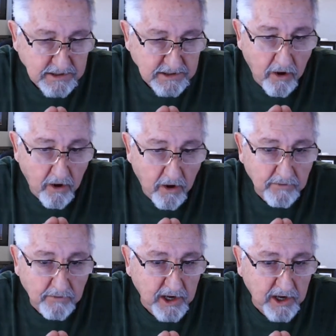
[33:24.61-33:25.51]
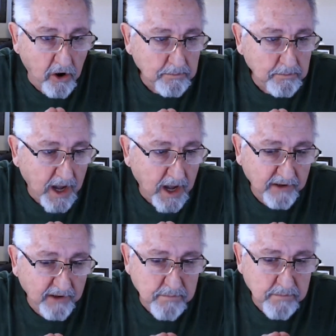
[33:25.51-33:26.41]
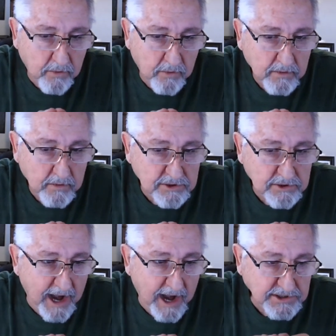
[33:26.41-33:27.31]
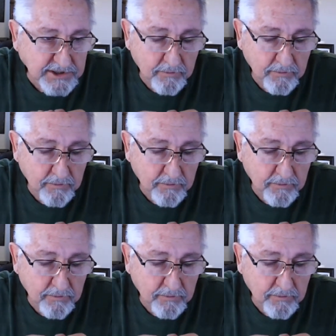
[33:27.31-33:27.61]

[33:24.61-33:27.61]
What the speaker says: called the armed lifeboat strategy,